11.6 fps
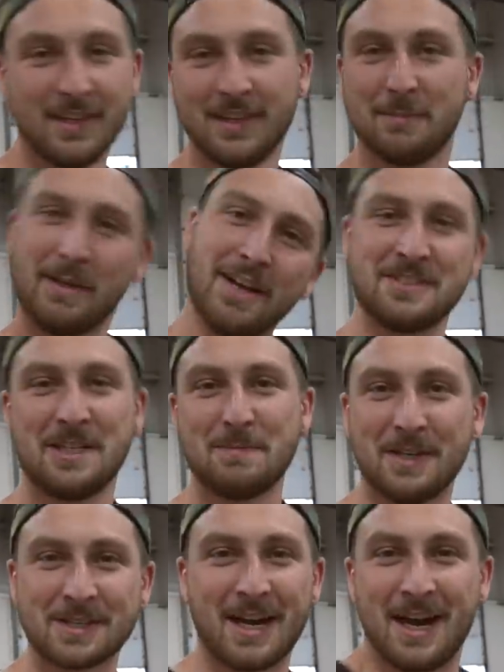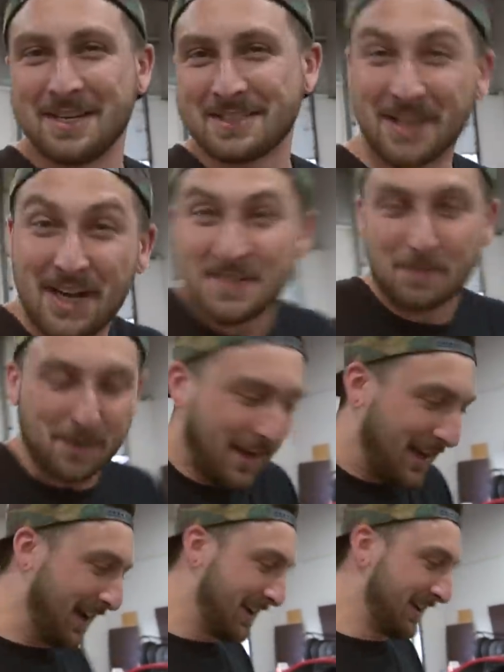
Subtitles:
Because he built it on his lunch break.